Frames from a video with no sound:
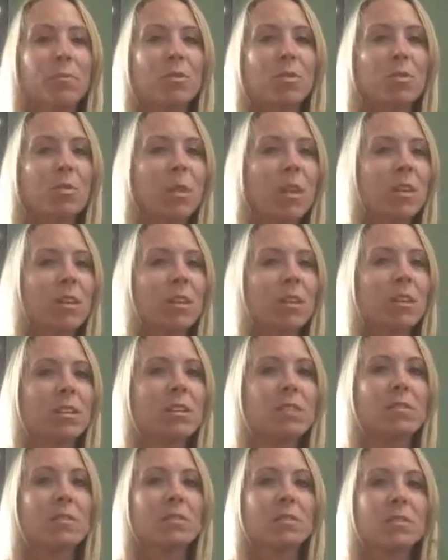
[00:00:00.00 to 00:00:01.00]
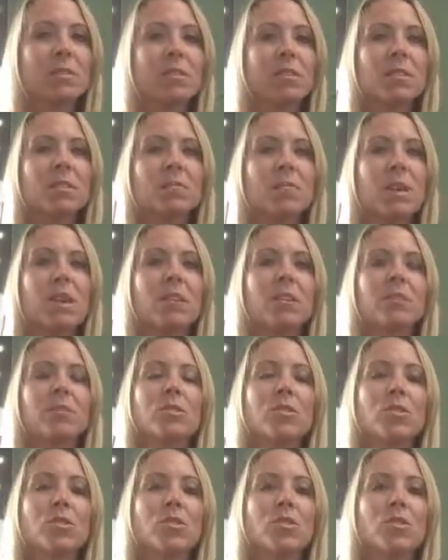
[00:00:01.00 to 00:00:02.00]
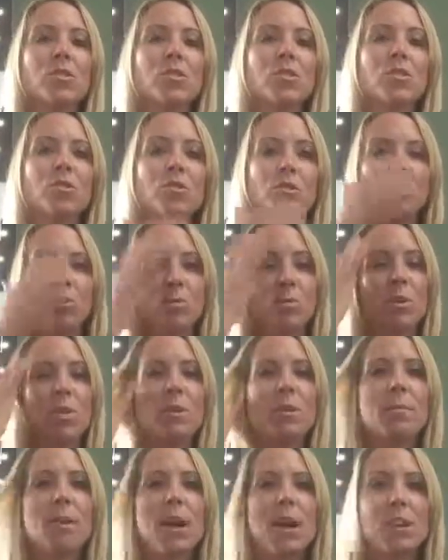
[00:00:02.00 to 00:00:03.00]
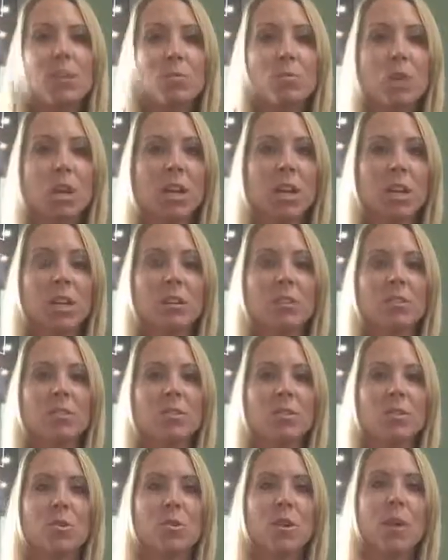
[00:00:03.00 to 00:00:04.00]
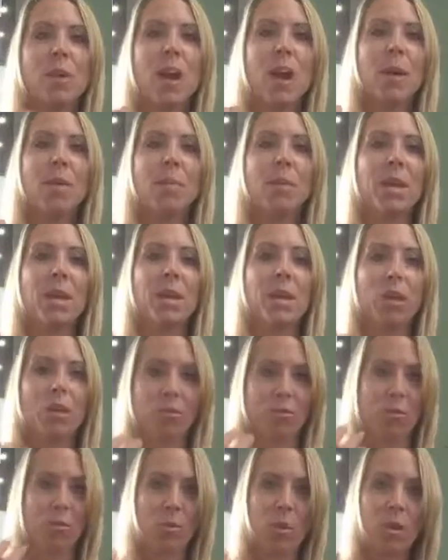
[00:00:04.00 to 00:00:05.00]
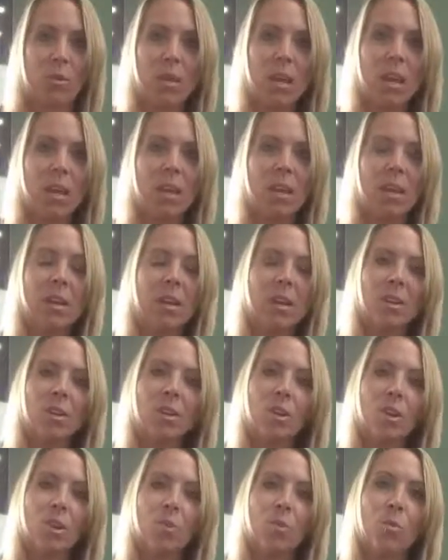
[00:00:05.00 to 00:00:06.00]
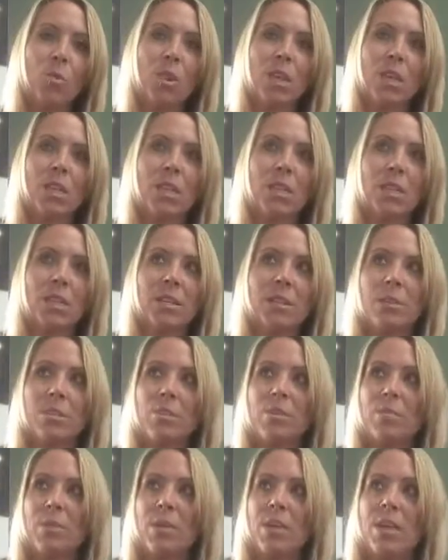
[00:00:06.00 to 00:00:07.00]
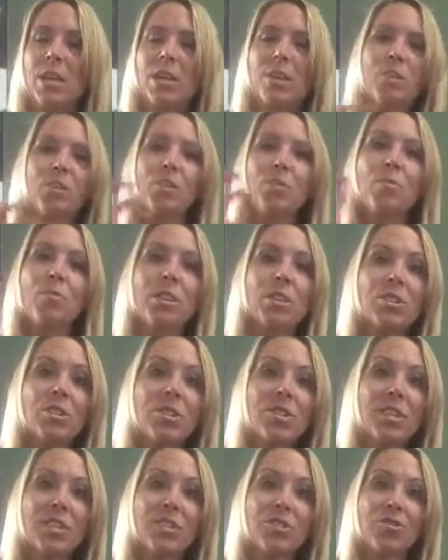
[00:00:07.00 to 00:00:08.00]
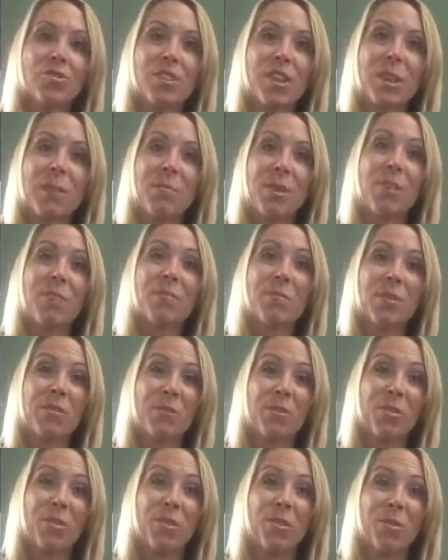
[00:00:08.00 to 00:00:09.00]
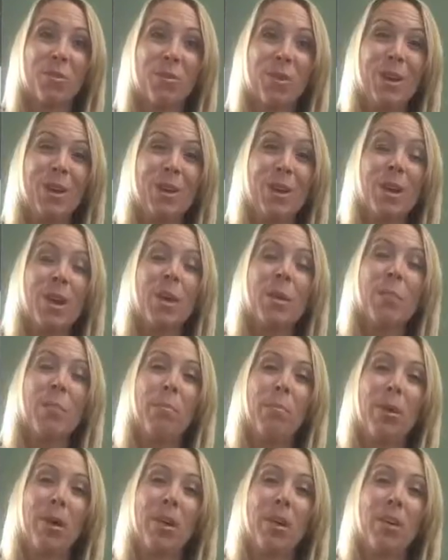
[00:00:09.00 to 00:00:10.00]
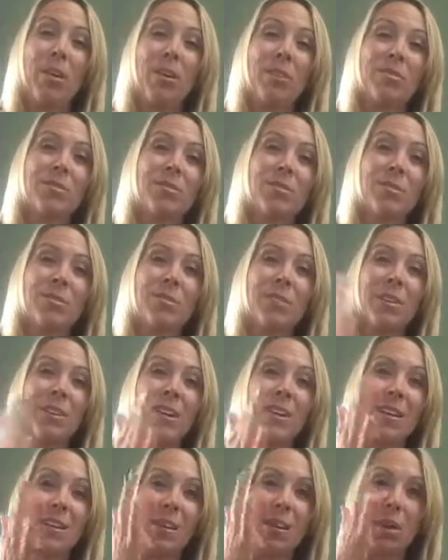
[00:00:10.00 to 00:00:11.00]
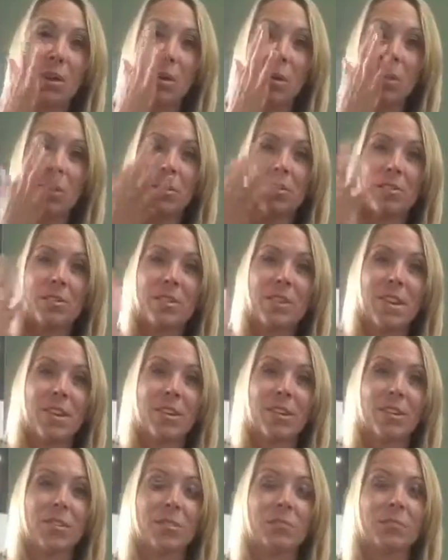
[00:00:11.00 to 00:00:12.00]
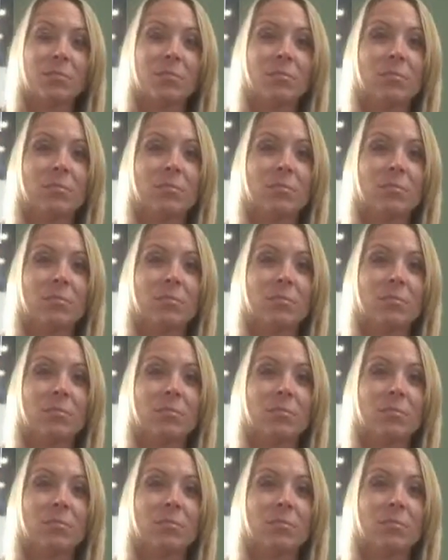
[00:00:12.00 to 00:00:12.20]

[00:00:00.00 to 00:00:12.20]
You want the smell to, when the buyers walk in, to not be overwhelming. You don't want it to be too much the extreme of perfume, but also not odors that are